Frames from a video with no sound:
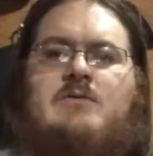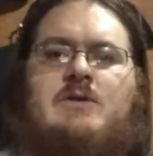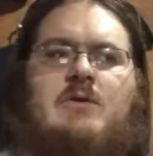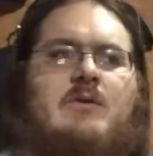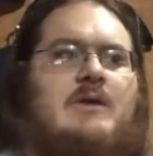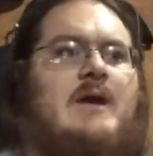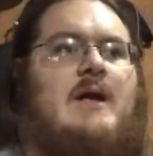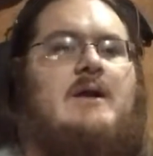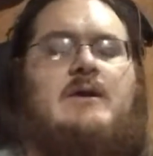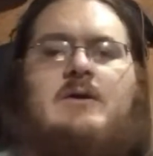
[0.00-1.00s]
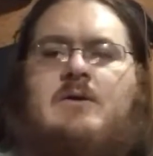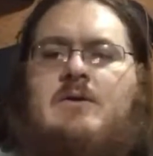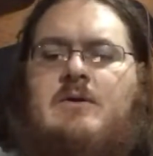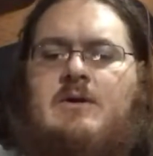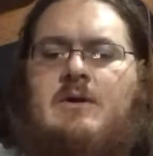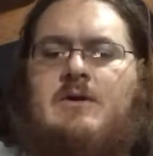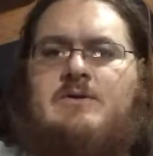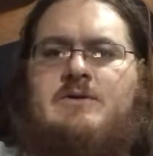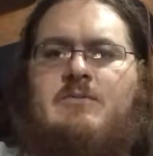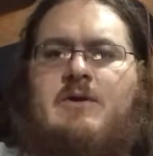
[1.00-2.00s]
deal with that
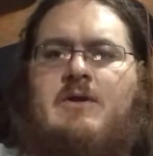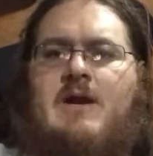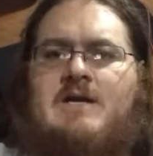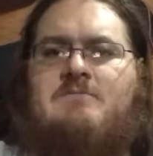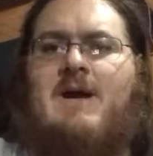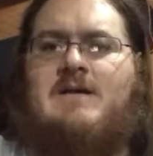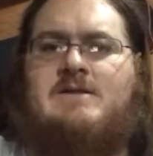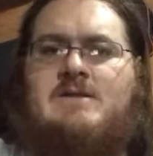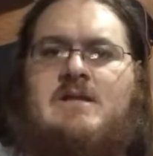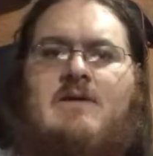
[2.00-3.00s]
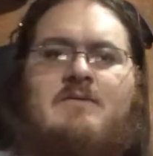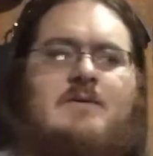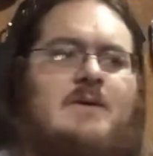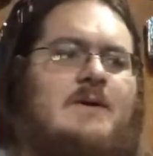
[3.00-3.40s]
with ice packs and stuff.